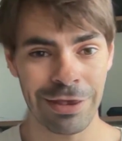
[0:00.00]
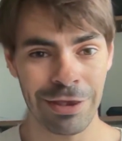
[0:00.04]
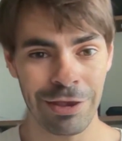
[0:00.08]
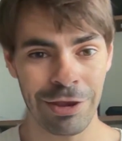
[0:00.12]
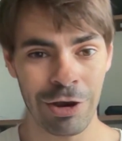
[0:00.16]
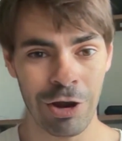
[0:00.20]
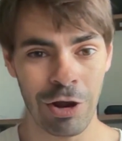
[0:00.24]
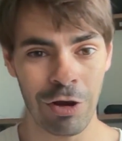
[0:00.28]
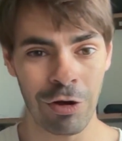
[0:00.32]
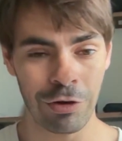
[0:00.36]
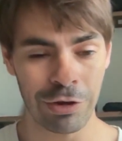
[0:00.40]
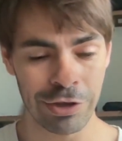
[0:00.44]

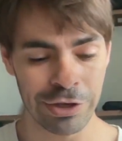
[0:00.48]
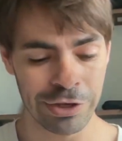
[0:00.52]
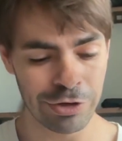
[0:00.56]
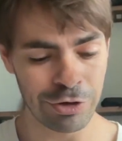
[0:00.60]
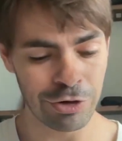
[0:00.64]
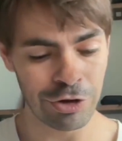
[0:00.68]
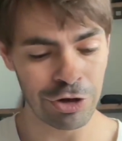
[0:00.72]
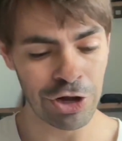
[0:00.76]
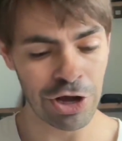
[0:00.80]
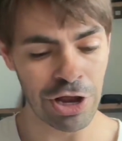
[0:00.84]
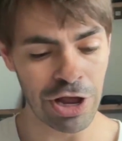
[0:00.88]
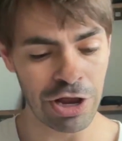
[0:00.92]
You know,
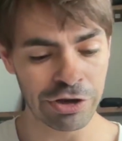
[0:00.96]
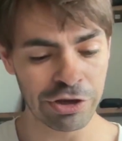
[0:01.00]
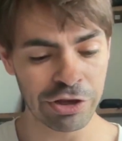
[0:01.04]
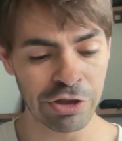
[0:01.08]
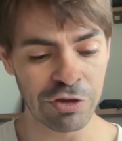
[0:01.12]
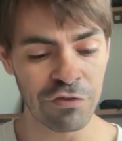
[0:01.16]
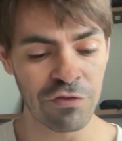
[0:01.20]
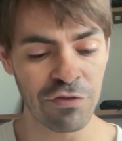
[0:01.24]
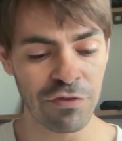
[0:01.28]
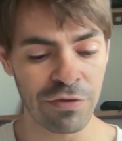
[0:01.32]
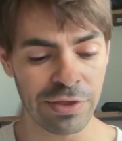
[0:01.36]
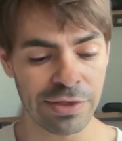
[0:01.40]
you're not
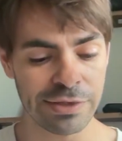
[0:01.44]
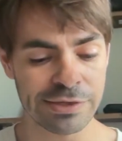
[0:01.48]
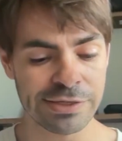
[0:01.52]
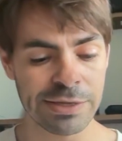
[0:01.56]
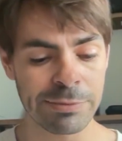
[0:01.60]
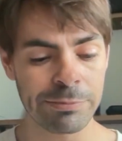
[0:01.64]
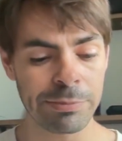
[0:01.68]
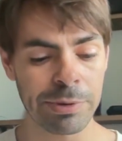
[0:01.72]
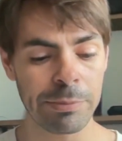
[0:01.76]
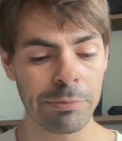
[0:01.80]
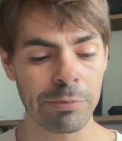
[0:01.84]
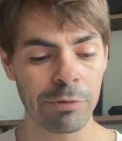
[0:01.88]

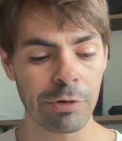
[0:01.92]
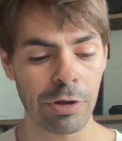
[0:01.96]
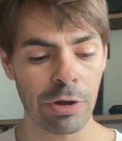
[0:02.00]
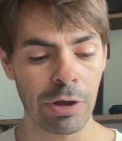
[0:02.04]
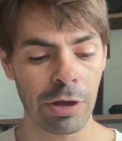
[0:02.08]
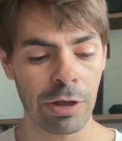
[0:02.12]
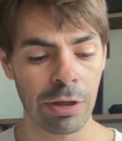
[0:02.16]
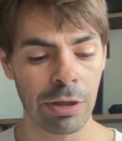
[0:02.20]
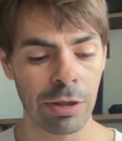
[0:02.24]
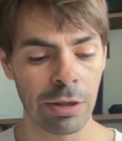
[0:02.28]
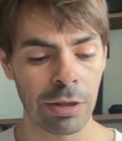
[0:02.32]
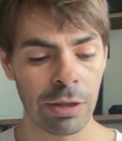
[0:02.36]
convincing people
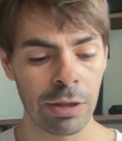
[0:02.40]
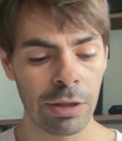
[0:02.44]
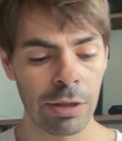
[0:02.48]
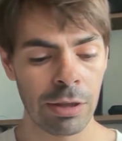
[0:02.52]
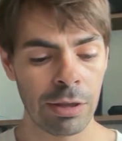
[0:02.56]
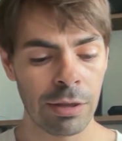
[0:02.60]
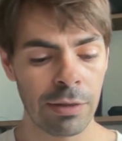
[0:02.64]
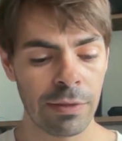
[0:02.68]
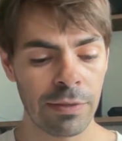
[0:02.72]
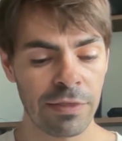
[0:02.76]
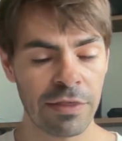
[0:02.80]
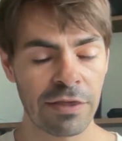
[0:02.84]

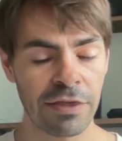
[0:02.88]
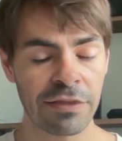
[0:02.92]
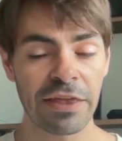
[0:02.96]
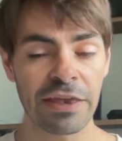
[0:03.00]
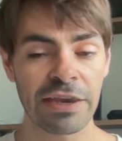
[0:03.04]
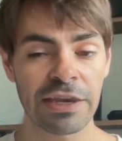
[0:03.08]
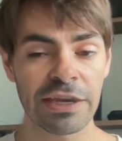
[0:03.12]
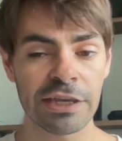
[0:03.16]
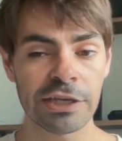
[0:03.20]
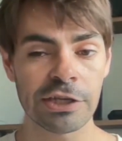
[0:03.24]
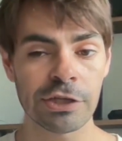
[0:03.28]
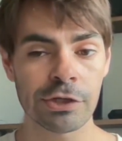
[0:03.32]
that they
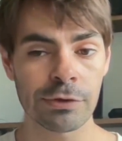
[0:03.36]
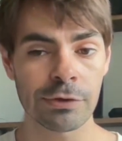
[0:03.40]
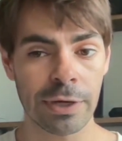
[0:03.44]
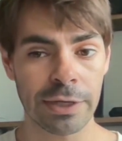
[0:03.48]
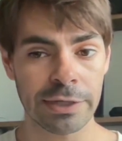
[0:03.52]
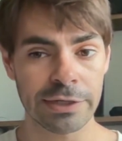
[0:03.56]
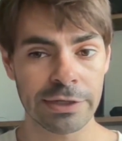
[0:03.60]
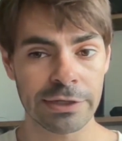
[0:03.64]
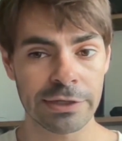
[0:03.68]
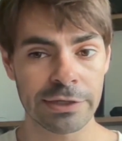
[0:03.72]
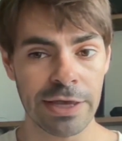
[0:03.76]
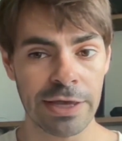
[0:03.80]
need to
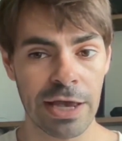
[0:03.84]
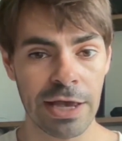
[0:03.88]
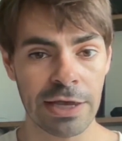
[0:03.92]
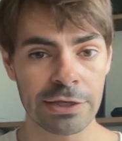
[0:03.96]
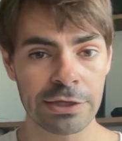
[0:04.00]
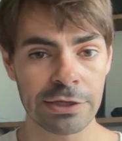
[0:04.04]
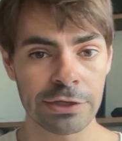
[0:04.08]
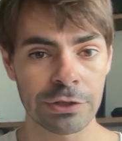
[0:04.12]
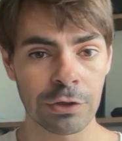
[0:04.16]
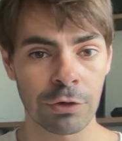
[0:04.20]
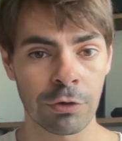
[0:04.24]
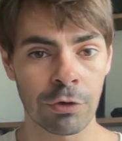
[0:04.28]

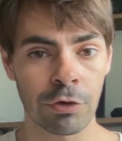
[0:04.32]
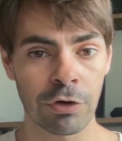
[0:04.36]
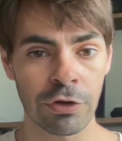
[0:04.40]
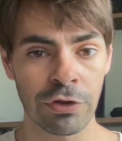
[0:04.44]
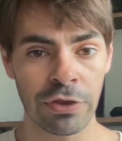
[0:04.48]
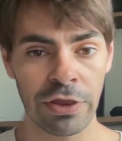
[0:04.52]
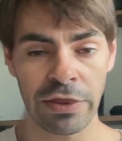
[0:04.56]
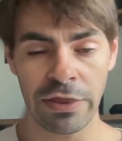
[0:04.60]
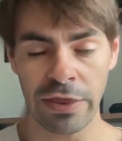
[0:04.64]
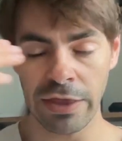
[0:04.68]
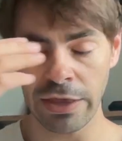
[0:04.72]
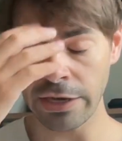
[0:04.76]
exercise or
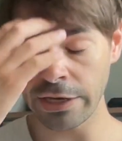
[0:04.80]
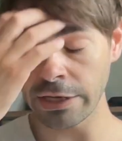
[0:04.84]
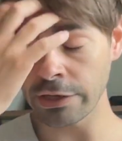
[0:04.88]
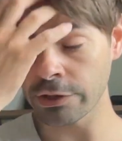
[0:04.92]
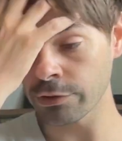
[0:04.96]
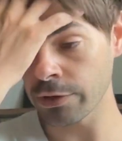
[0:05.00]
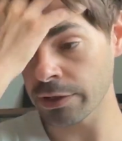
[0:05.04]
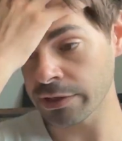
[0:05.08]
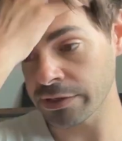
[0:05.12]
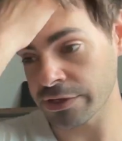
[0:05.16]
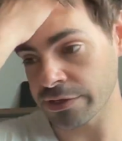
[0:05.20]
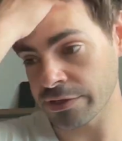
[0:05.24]
that they need
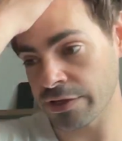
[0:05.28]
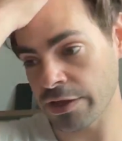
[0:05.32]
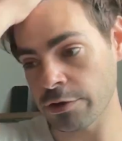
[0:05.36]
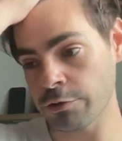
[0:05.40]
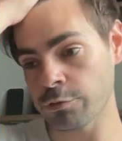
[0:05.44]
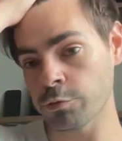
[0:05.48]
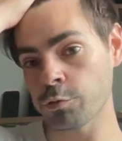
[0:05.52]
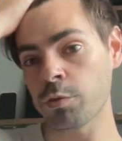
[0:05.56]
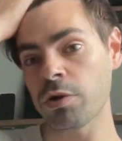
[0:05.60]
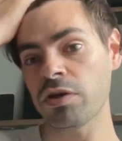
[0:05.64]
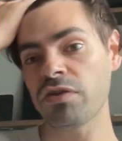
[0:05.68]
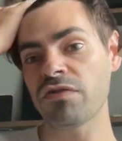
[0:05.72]
to exercise
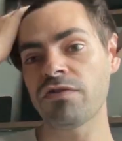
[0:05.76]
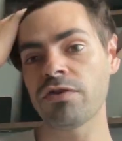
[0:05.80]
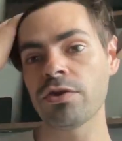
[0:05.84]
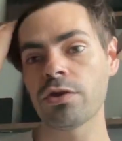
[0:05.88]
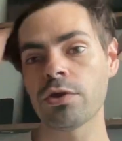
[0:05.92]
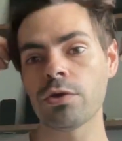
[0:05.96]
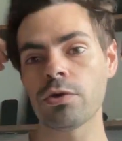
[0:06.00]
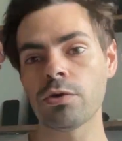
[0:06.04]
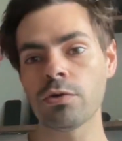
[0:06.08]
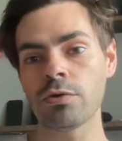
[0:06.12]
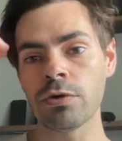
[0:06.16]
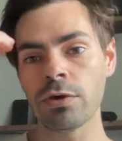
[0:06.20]
with
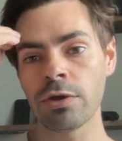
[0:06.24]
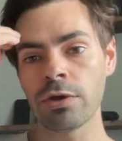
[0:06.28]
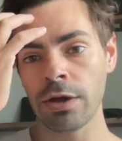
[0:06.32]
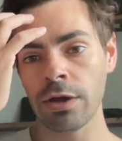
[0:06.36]
you.